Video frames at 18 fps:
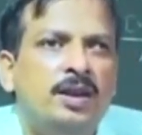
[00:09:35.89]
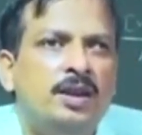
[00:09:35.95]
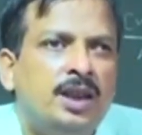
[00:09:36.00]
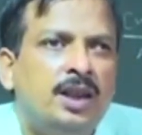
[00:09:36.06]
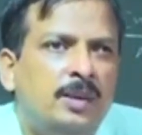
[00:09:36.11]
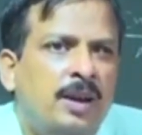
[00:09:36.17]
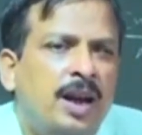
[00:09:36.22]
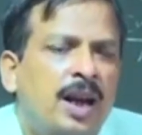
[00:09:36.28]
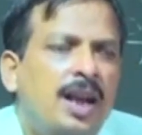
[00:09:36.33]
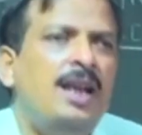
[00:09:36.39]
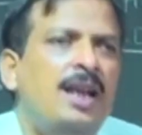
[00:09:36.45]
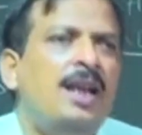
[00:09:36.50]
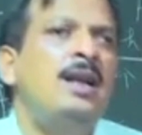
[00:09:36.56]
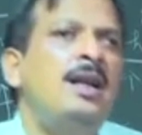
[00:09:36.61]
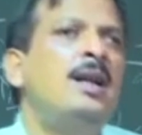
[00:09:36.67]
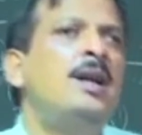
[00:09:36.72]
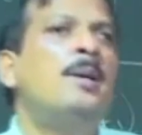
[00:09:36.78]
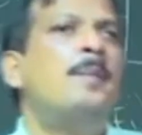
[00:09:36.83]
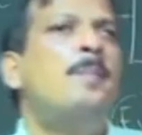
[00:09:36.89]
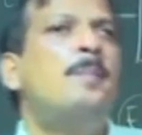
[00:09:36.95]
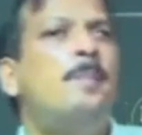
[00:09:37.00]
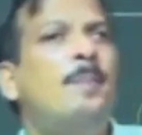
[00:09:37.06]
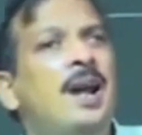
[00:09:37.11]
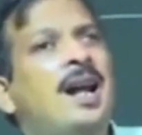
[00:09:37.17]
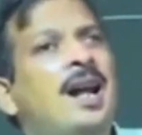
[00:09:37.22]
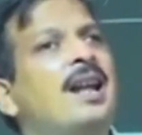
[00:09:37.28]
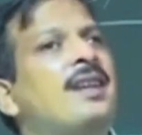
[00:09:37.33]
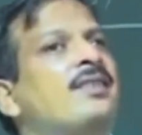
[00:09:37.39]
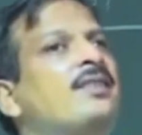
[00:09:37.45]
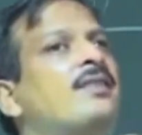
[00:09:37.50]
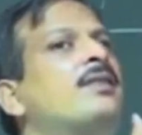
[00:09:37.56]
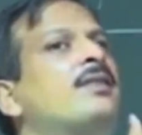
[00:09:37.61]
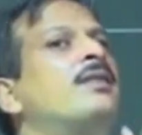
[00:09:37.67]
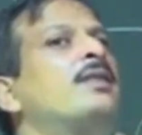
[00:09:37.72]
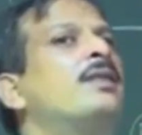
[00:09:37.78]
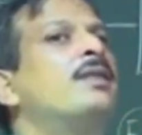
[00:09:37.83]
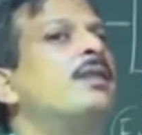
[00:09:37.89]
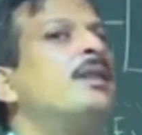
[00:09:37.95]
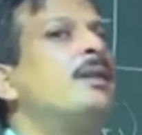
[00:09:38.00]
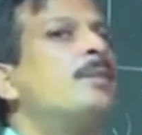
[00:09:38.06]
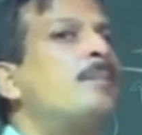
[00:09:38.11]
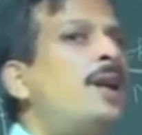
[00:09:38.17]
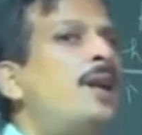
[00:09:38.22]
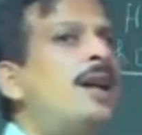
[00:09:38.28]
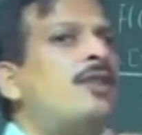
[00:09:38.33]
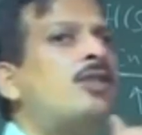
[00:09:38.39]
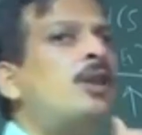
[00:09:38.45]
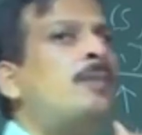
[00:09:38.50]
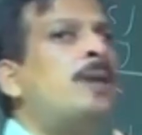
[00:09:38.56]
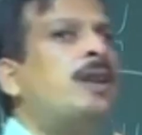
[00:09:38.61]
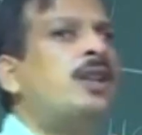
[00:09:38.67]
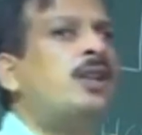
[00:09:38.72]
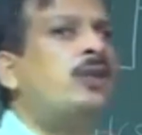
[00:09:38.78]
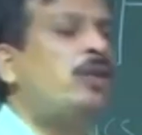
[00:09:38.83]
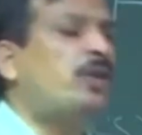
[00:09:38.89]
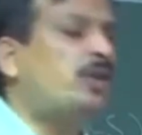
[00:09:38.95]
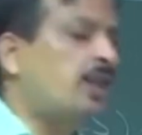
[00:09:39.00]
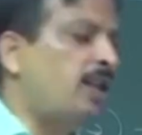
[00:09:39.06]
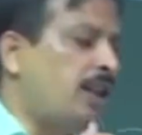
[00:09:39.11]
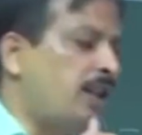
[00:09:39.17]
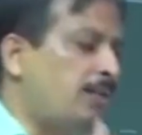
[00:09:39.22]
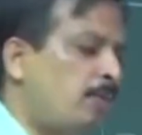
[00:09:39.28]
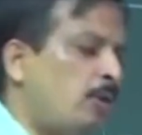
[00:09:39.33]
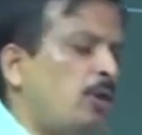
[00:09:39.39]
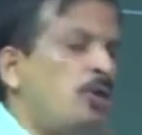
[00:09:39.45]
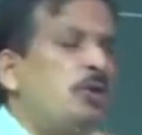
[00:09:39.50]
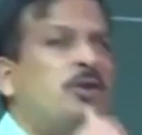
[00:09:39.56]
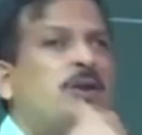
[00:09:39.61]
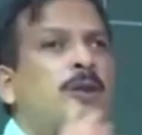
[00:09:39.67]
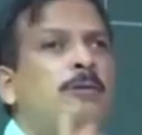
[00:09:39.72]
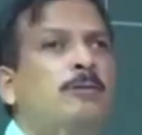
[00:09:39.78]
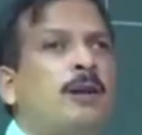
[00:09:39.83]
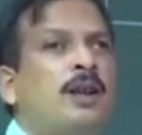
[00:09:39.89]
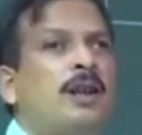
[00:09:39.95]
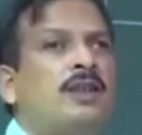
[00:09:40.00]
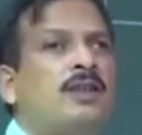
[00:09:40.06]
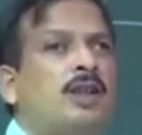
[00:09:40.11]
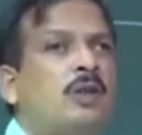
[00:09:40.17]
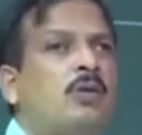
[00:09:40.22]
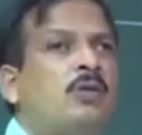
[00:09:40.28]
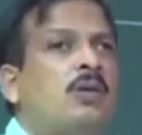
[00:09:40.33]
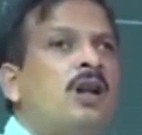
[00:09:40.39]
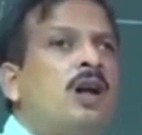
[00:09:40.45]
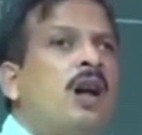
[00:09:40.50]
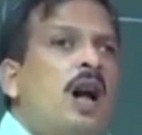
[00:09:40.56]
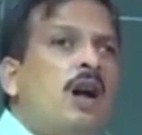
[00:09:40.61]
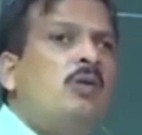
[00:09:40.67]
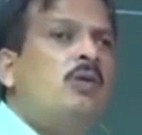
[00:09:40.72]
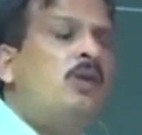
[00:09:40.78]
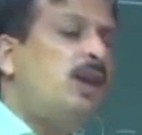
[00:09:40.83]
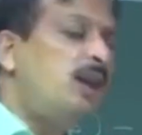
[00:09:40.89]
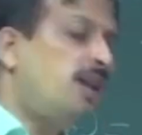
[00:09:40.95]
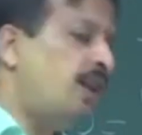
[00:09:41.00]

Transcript: Similarly, place of articulation has produced different sound. How do I